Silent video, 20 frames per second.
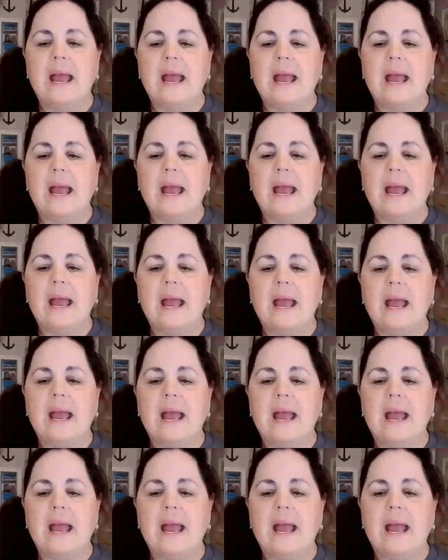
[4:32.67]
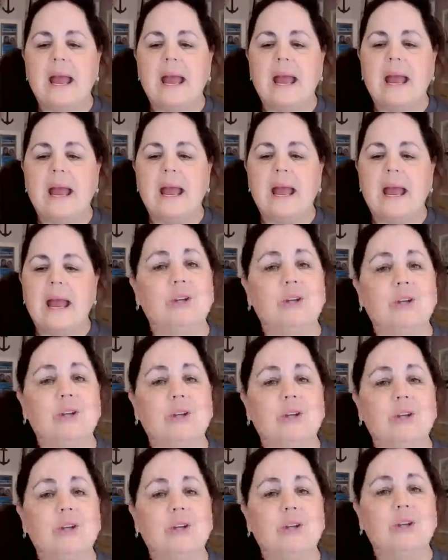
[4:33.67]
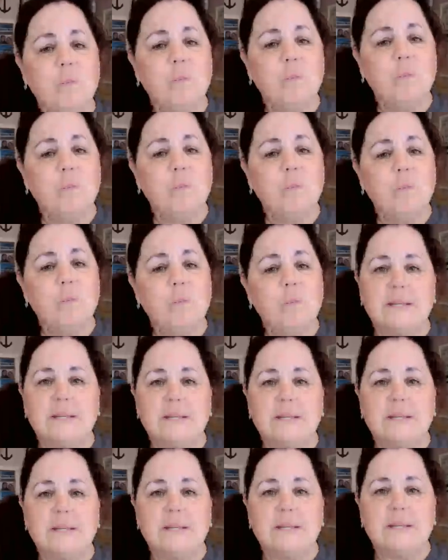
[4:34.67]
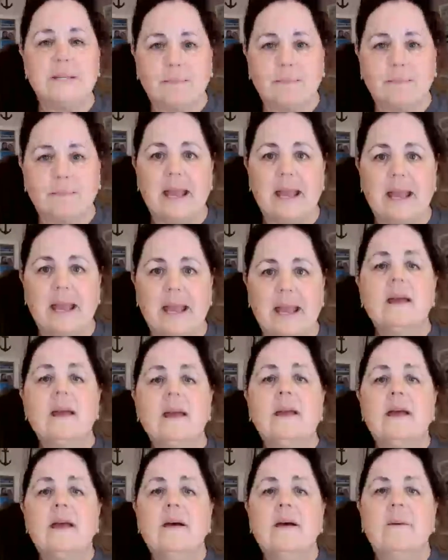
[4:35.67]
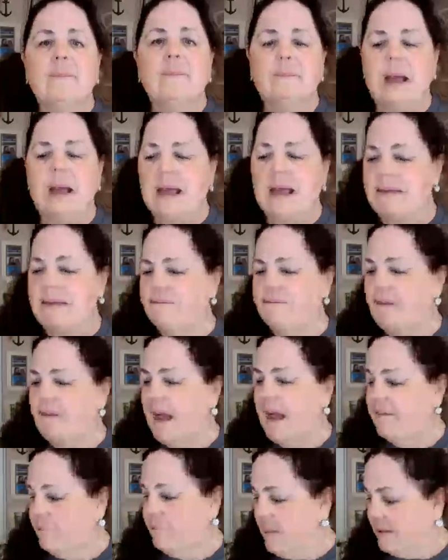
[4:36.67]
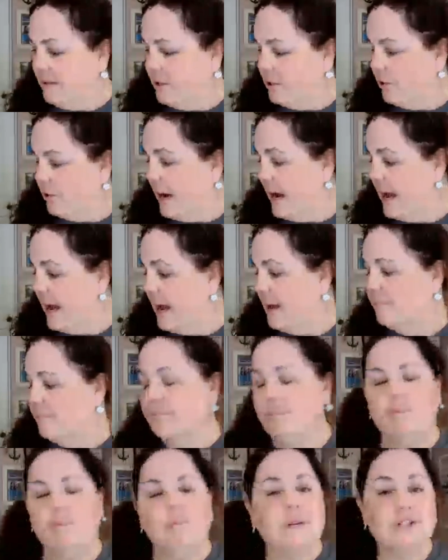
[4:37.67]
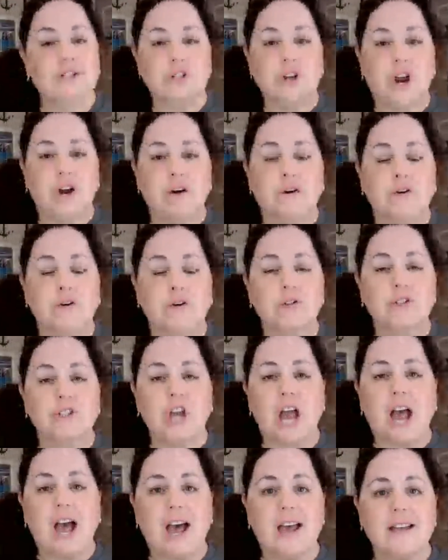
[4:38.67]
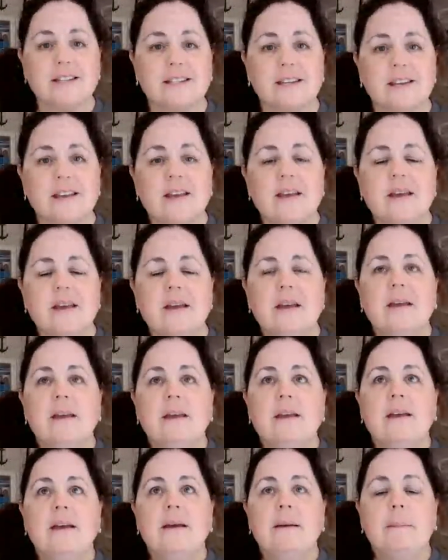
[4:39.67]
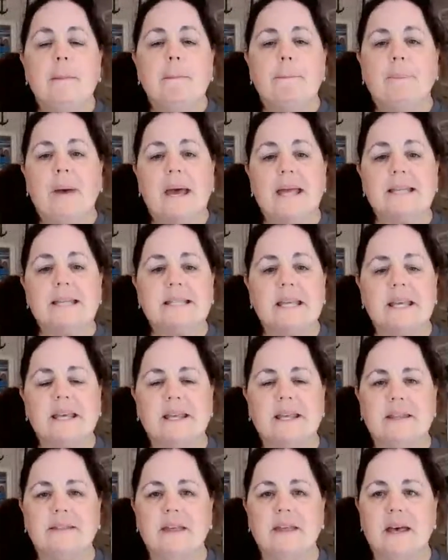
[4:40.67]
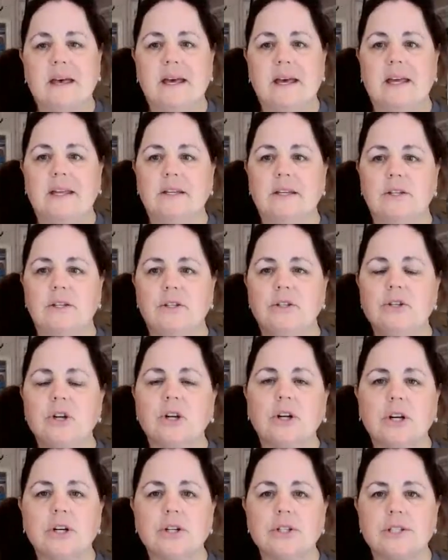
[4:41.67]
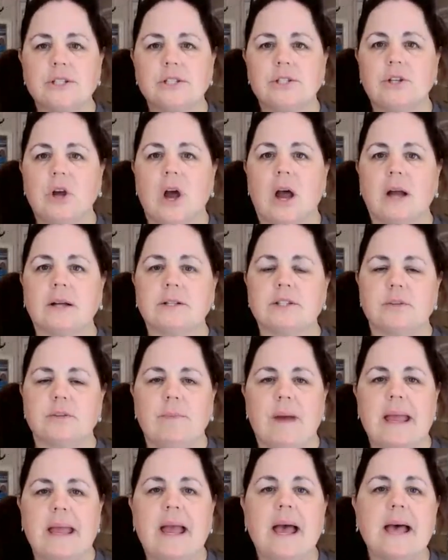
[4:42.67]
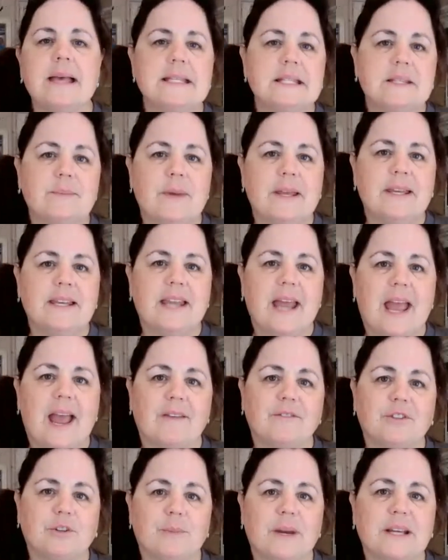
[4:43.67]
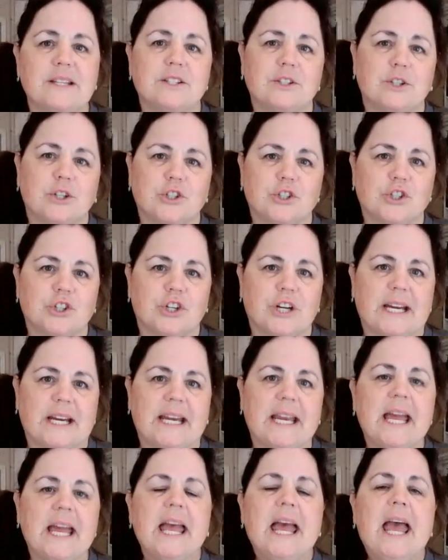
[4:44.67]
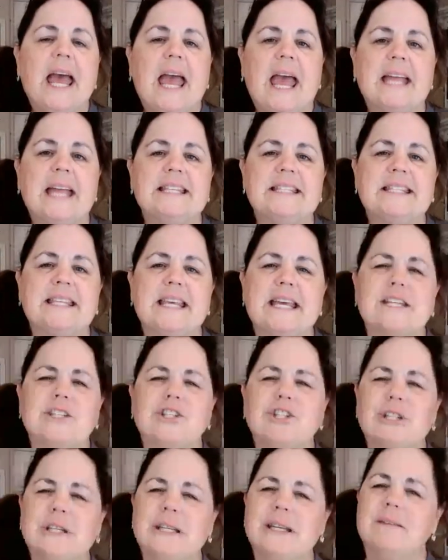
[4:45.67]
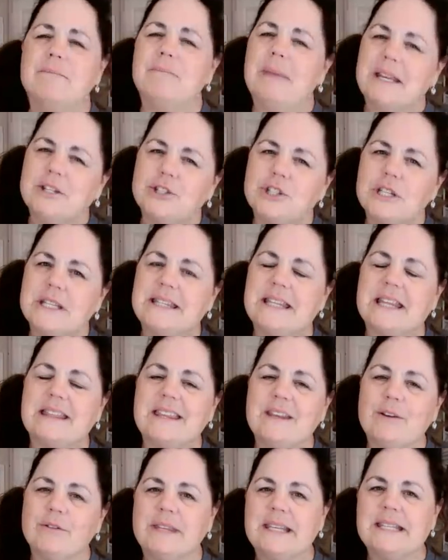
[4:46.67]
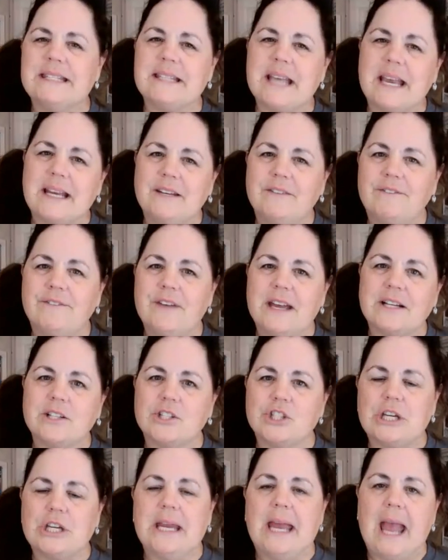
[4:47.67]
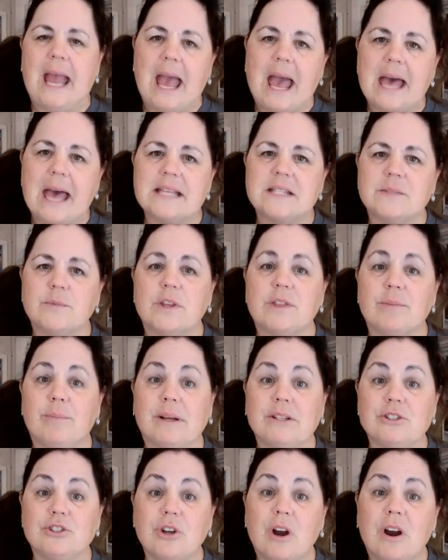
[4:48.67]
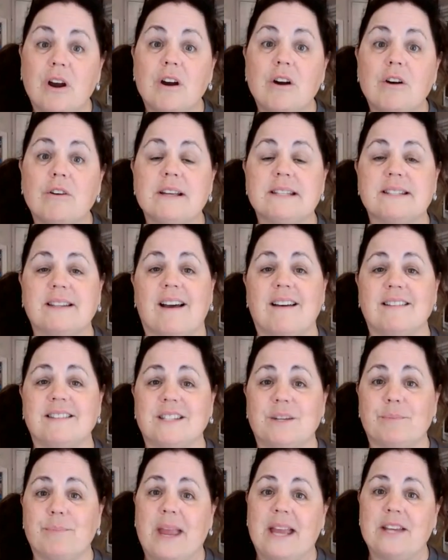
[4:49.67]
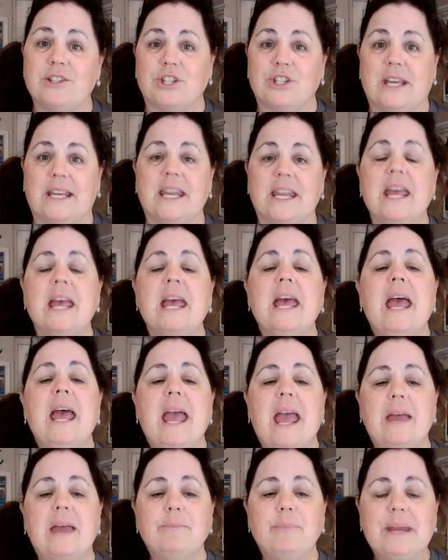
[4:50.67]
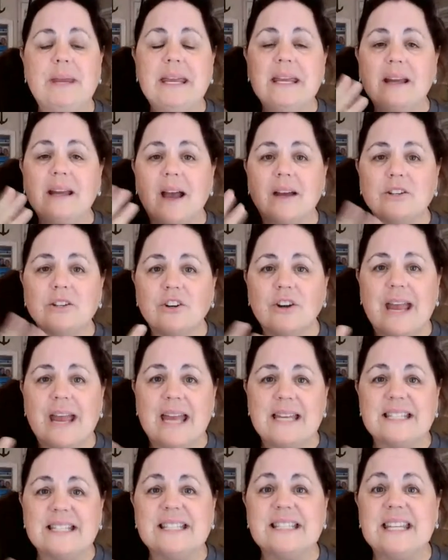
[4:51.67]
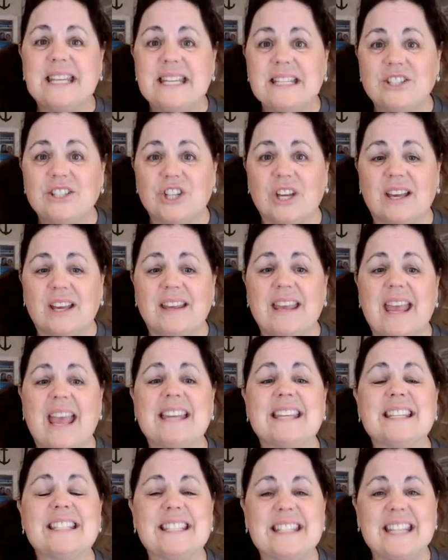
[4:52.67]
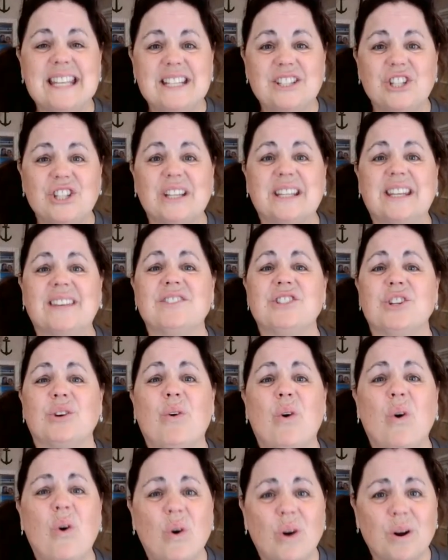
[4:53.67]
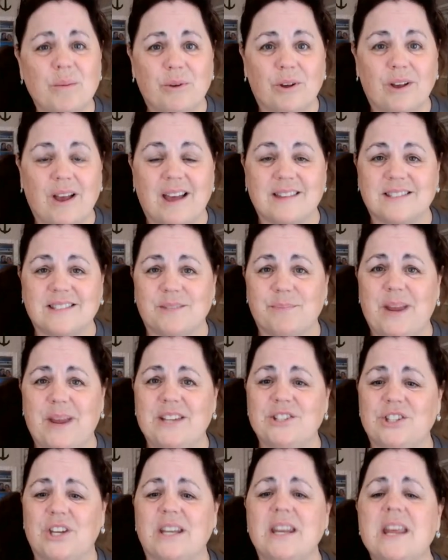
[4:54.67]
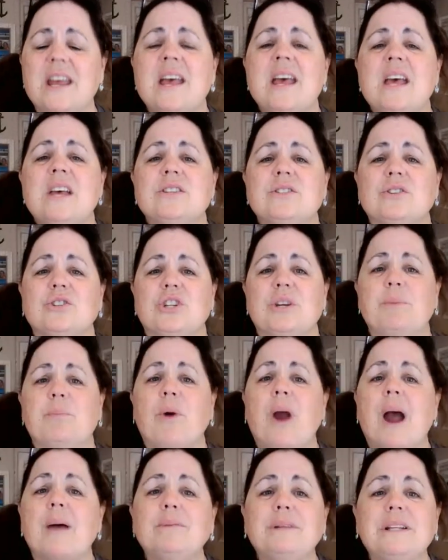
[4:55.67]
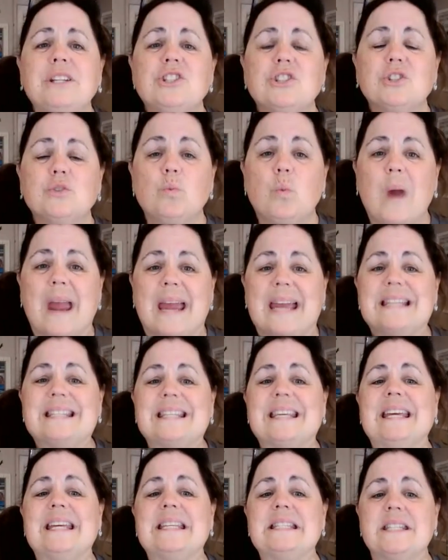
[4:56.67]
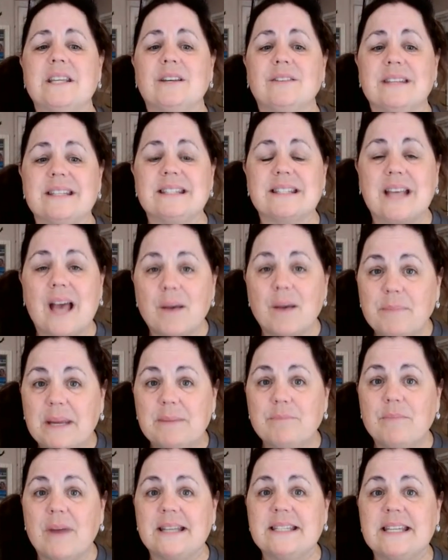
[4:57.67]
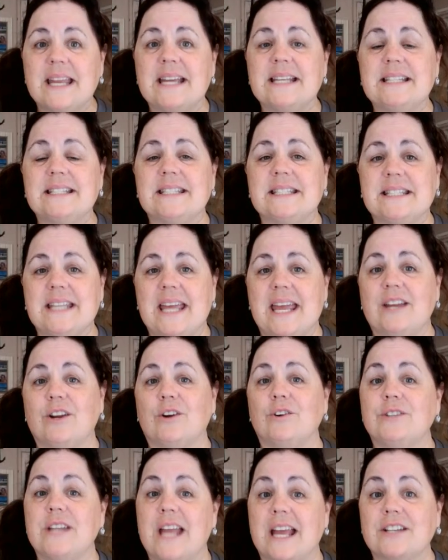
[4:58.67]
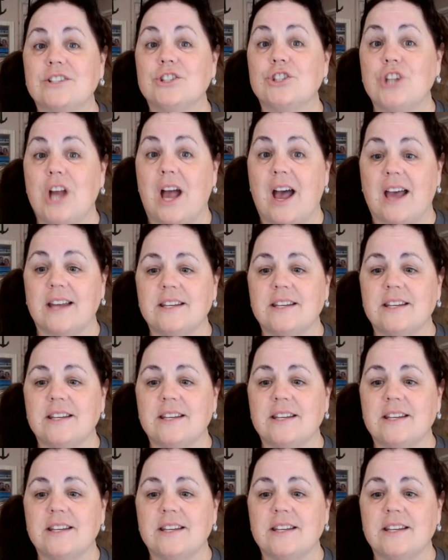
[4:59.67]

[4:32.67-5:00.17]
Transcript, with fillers: My surgery, I was thinking that I would go home and take my 5 milligram Mounjaro shot, but the nurse talked to my husband after my surgery and said, Gina mentioned that the only side effect she has with Mounjaro is constipation, and being under anesthesia gives you horrible constipation. So she probably should wait until this coming Monday to take her next shot.